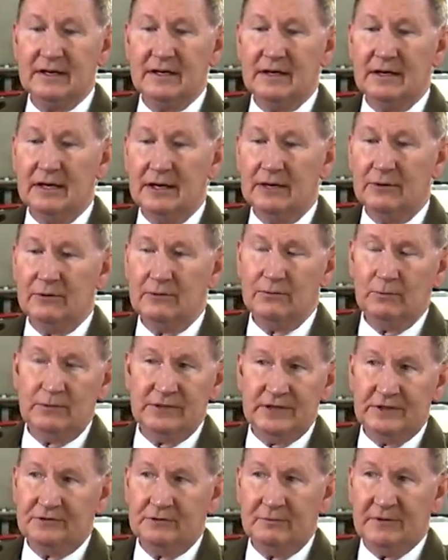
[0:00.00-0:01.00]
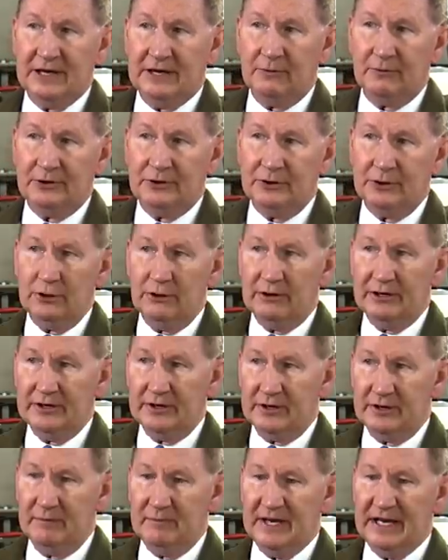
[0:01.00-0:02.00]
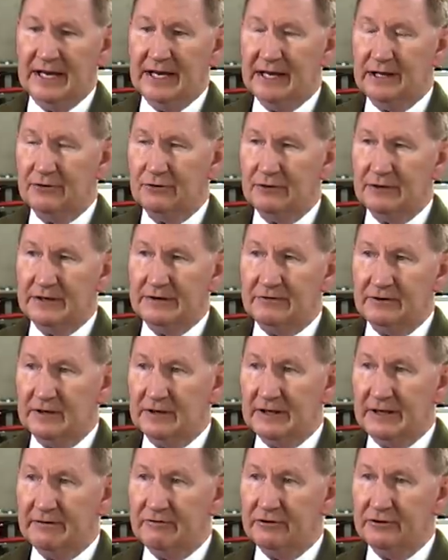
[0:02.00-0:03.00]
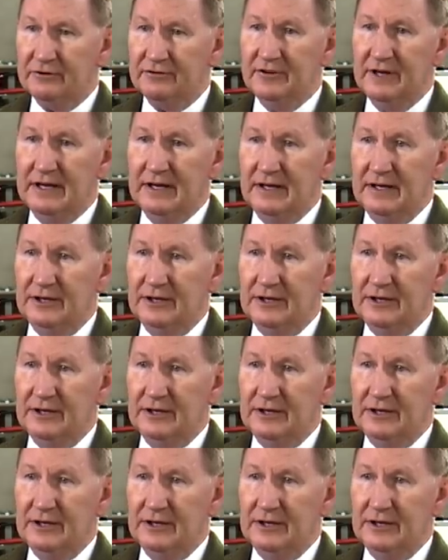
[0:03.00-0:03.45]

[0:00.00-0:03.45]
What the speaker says: Doesn't matter whether you go on to command or different levels.